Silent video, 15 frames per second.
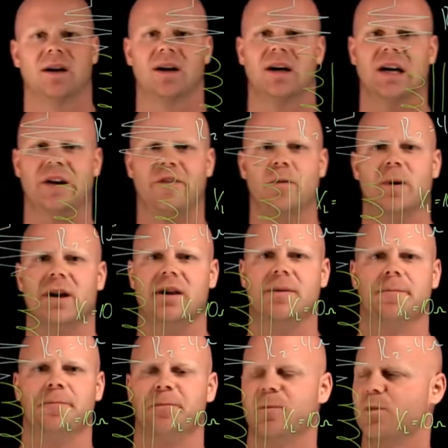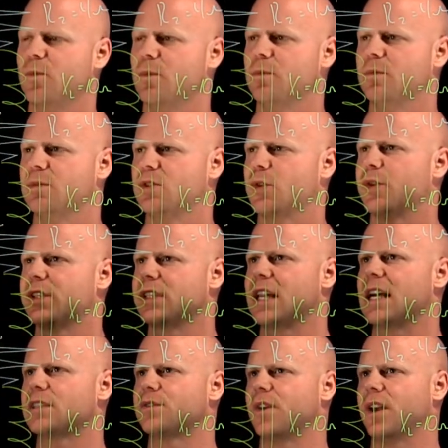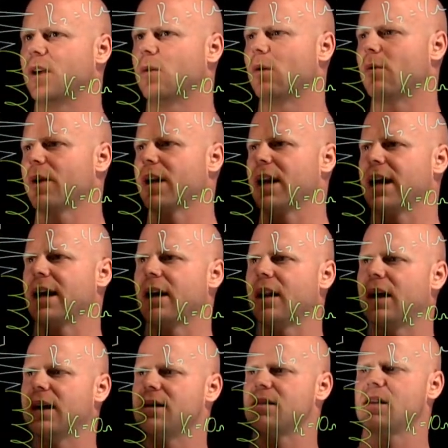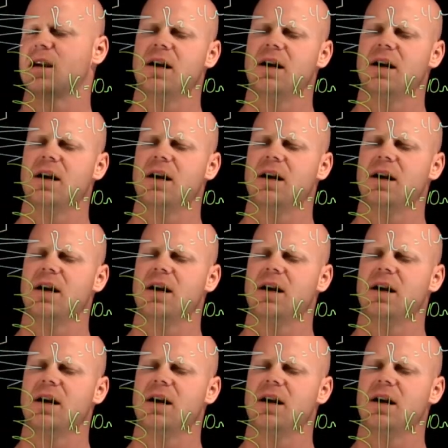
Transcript: Hi everybody. So in this last video, what we're going to analyze